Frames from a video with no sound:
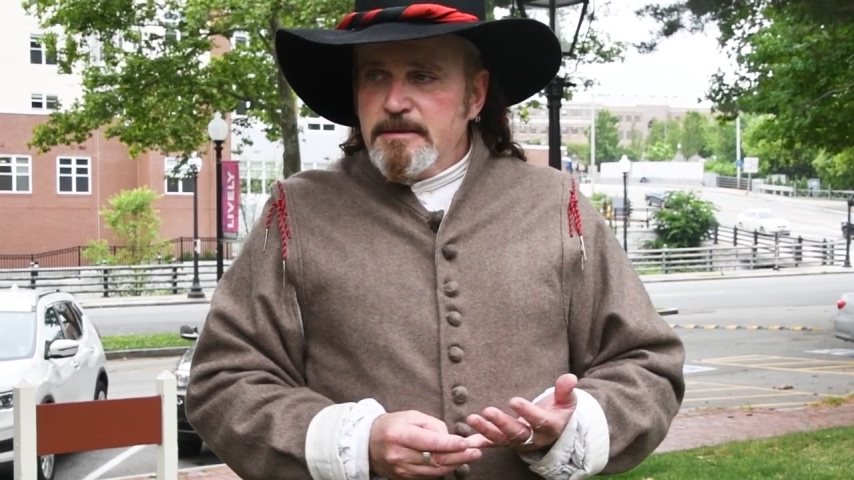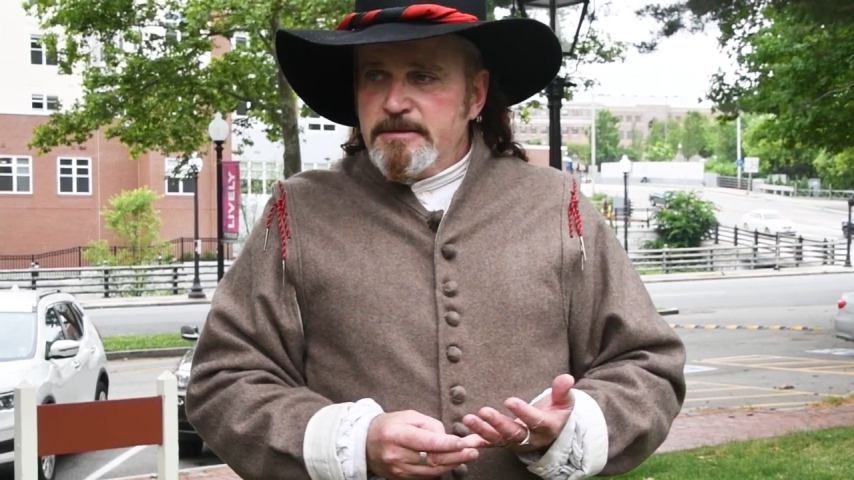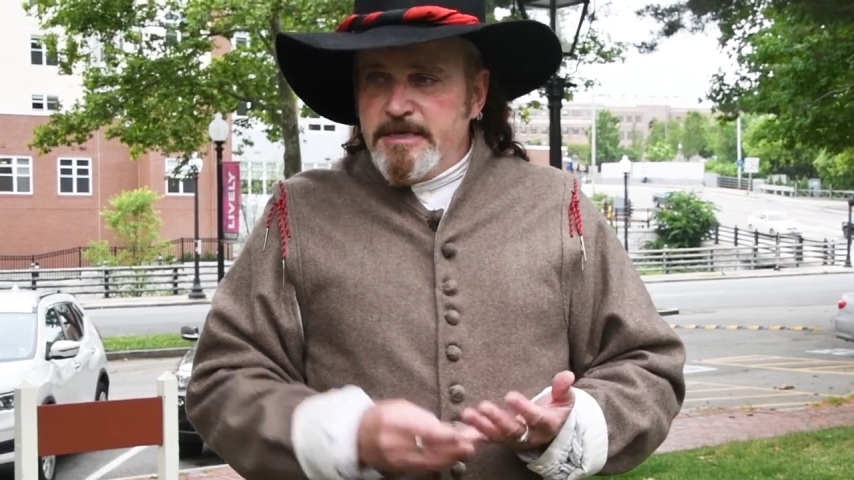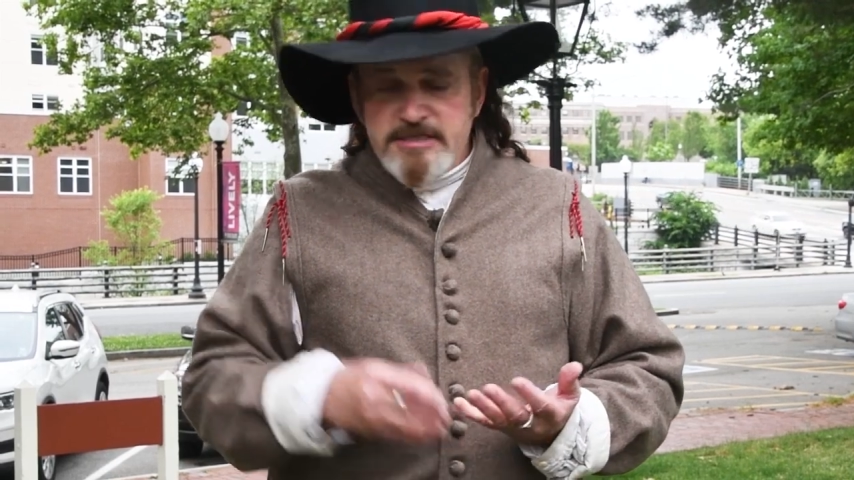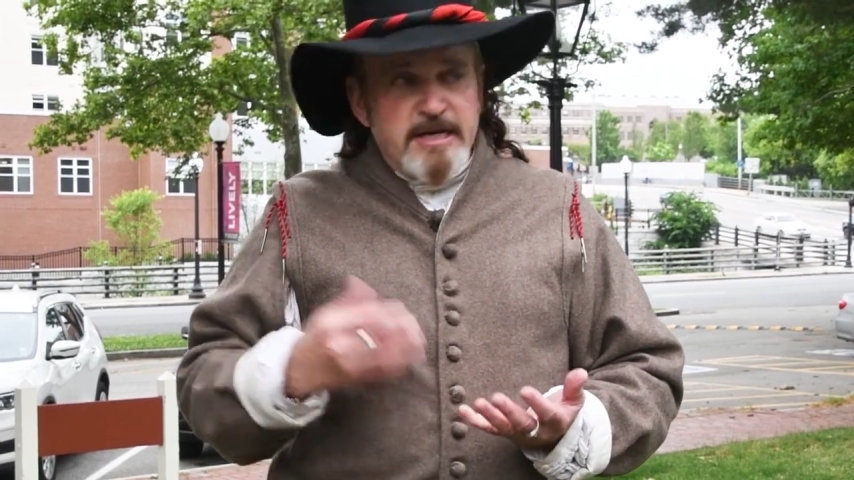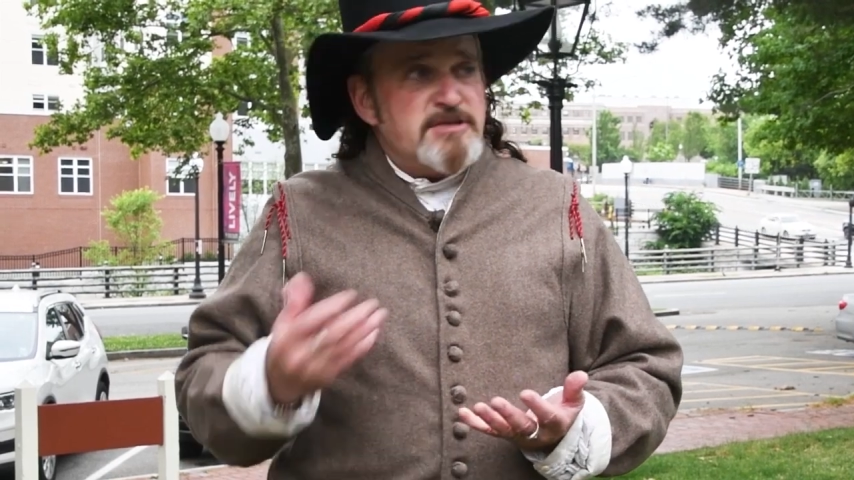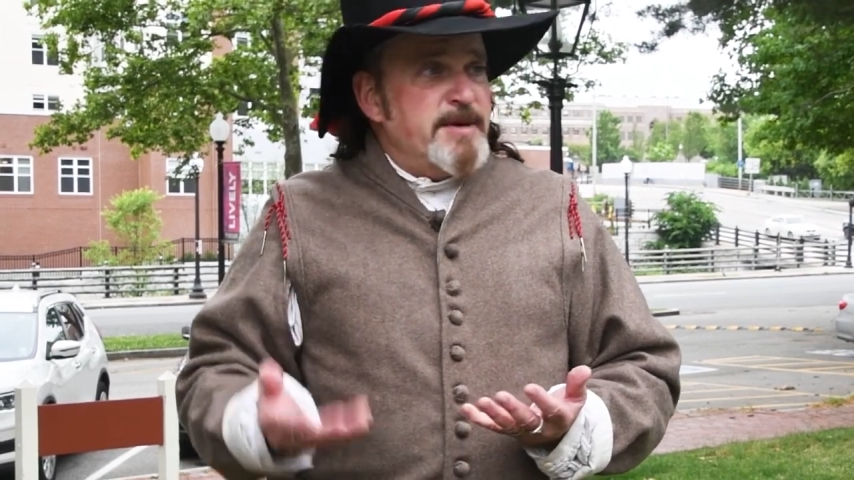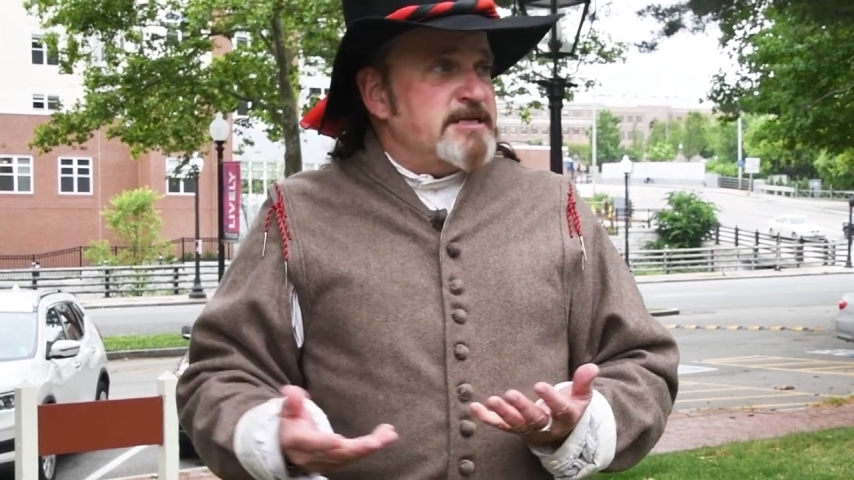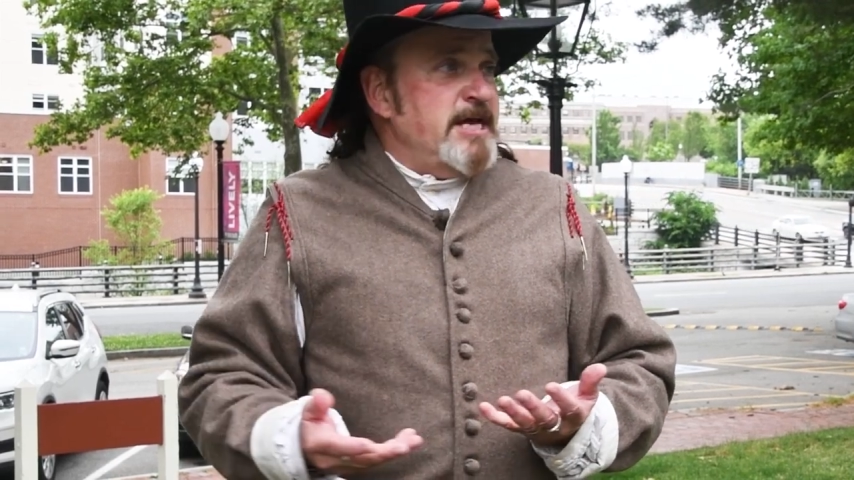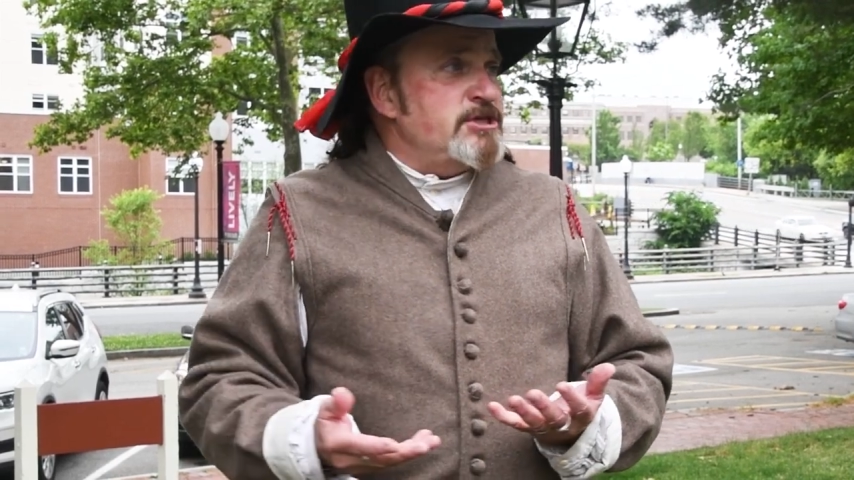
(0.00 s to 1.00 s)
There's an
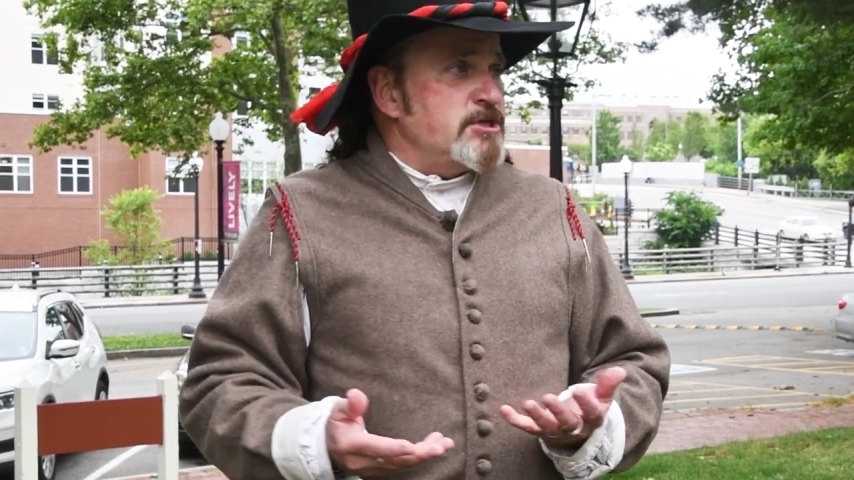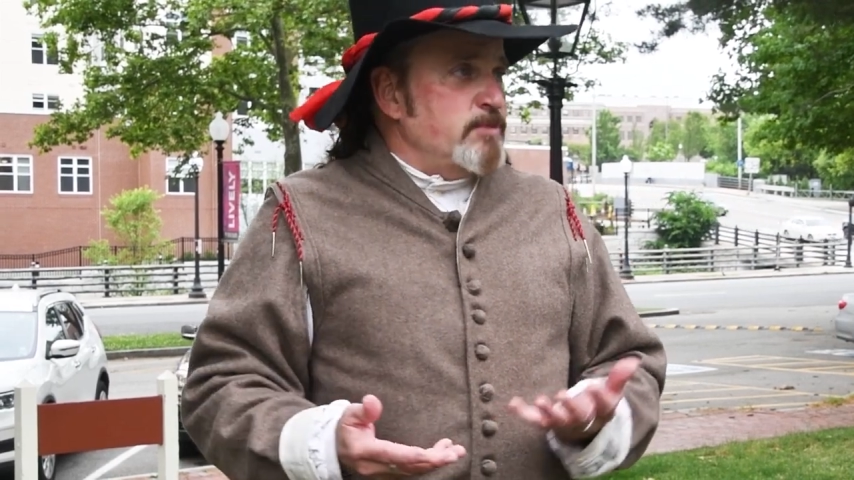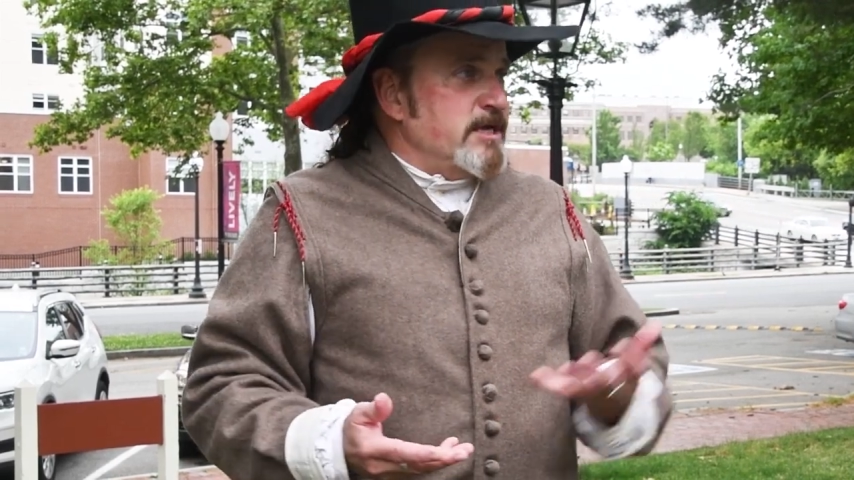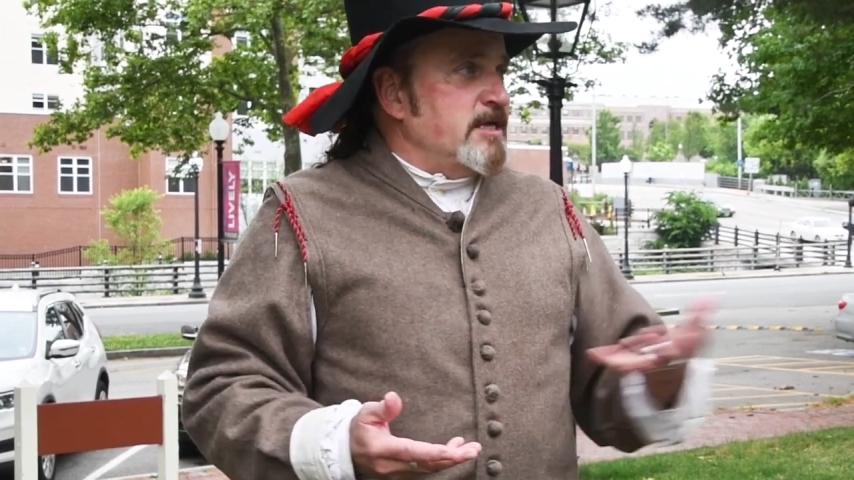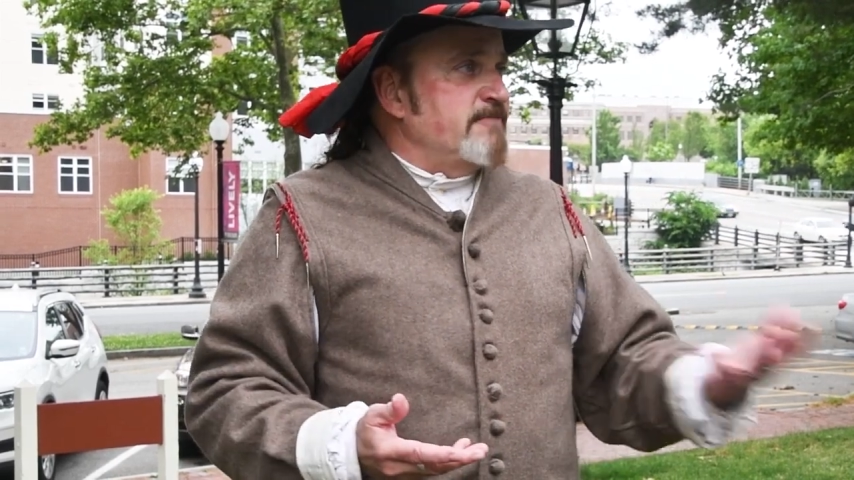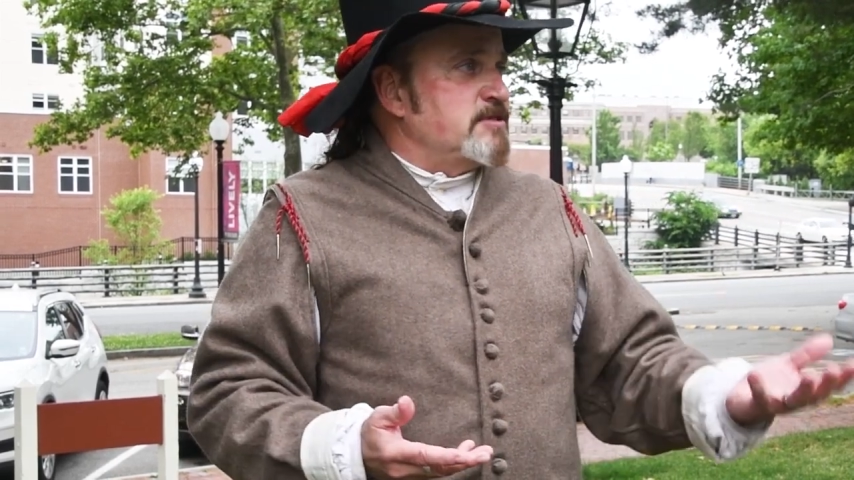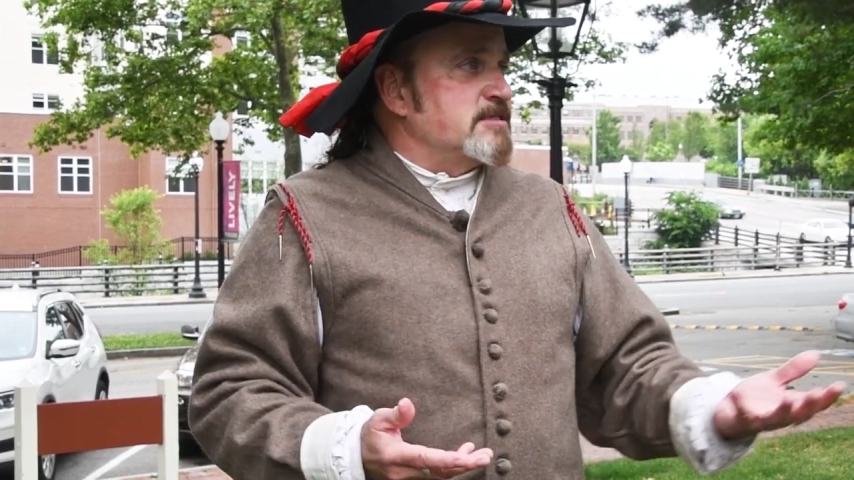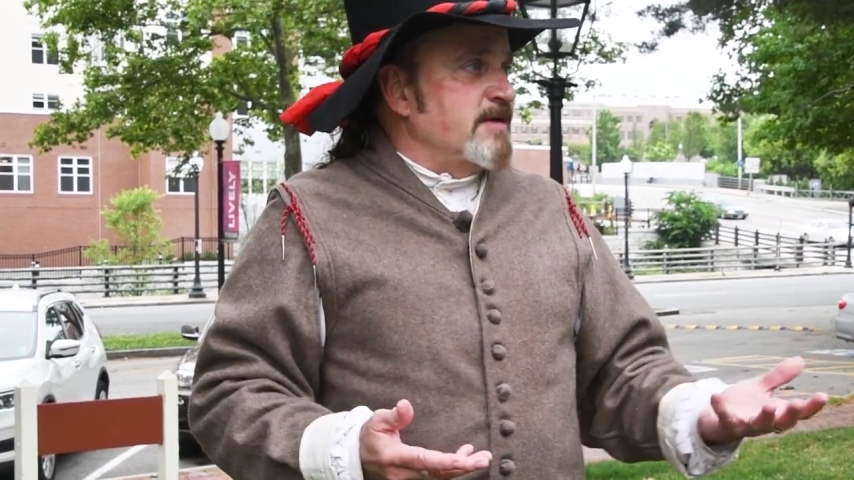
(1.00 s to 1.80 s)
expectation when a gift is